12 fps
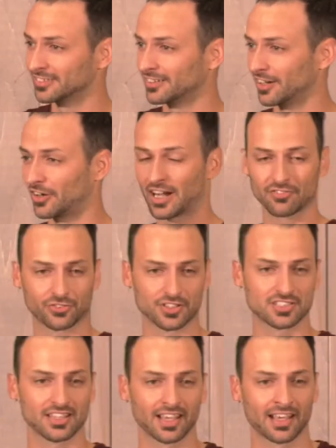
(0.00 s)
All right, for a
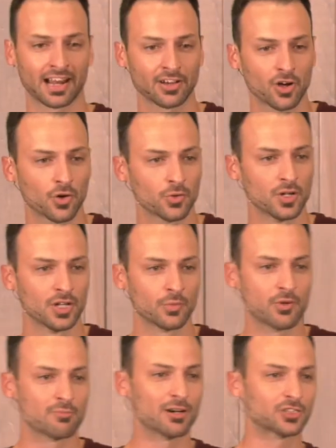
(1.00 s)
second. I know
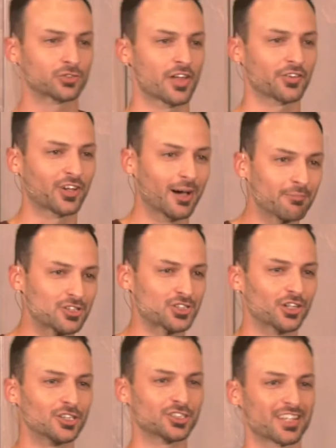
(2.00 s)
we would much rather come to
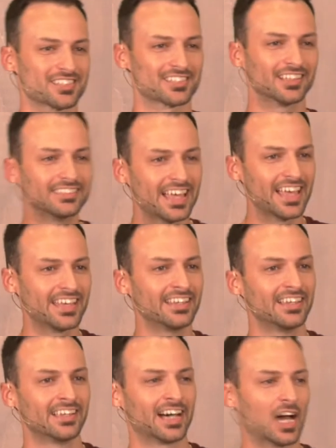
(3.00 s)
church on a Sunday
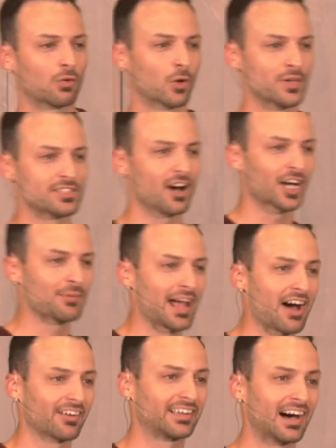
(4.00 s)
where we talk about
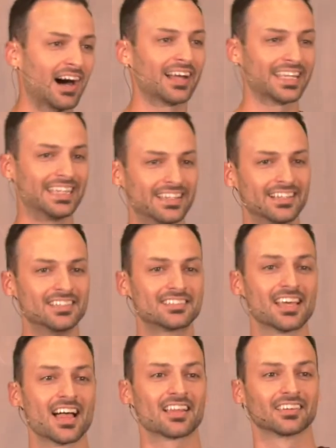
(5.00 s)
how God
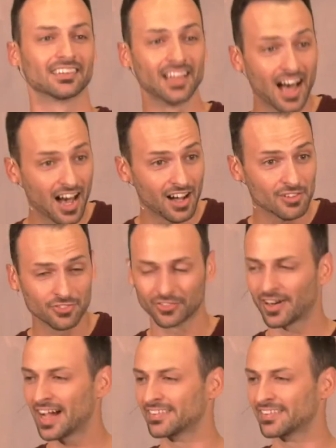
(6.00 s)
is love, right?